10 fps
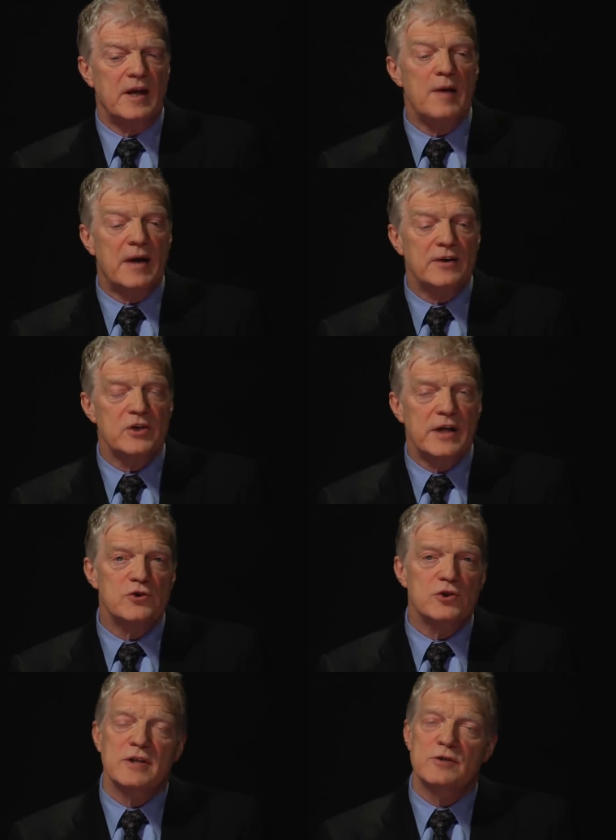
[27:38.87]

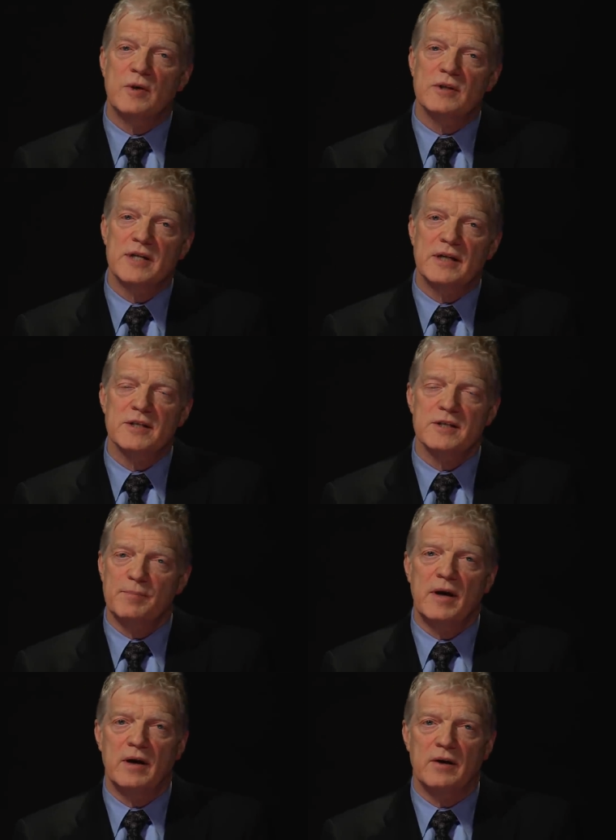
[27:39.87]
Imagination is what sets us
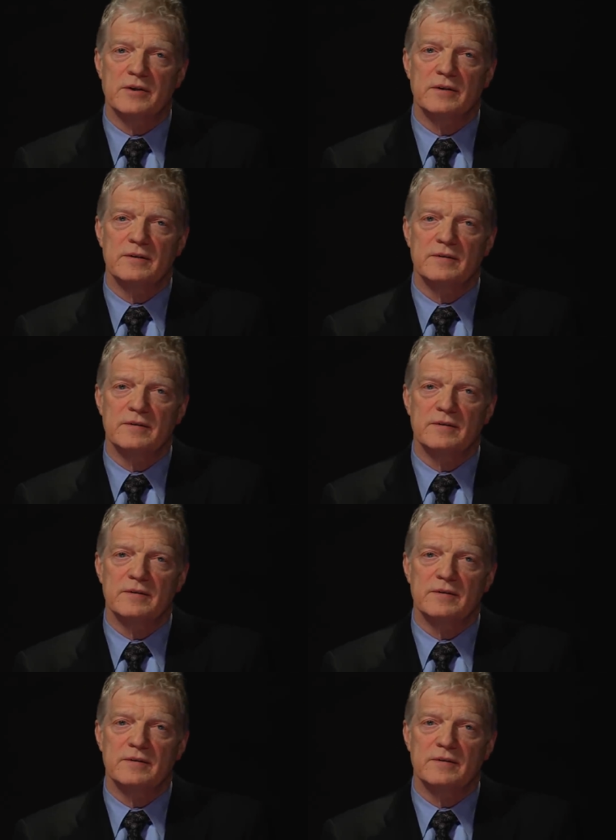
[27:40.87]
apart